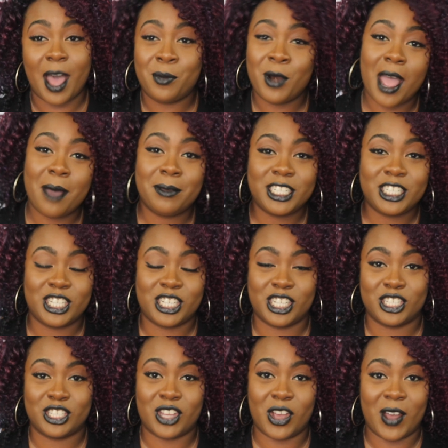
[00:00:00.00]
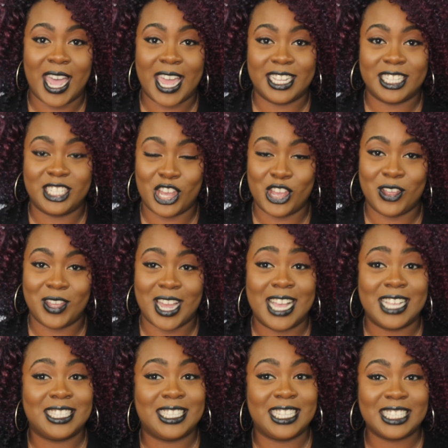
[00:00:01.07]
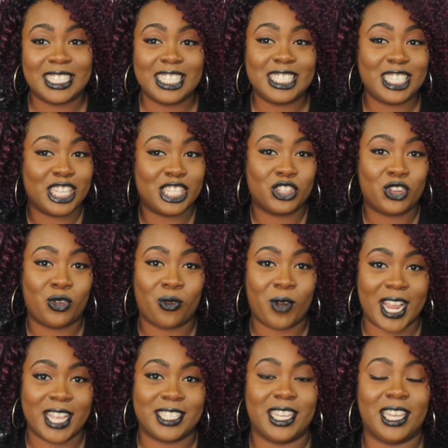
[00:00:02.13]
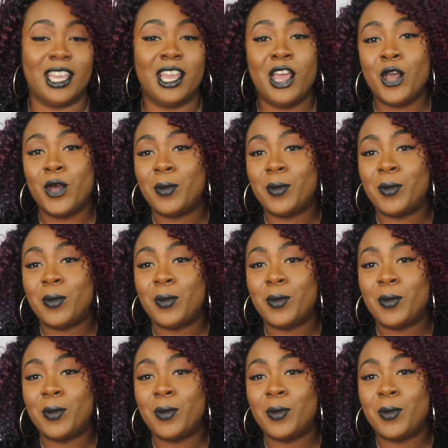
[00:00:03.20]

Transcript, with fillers: I probably should just go ahead and tell you guys this list is crazy.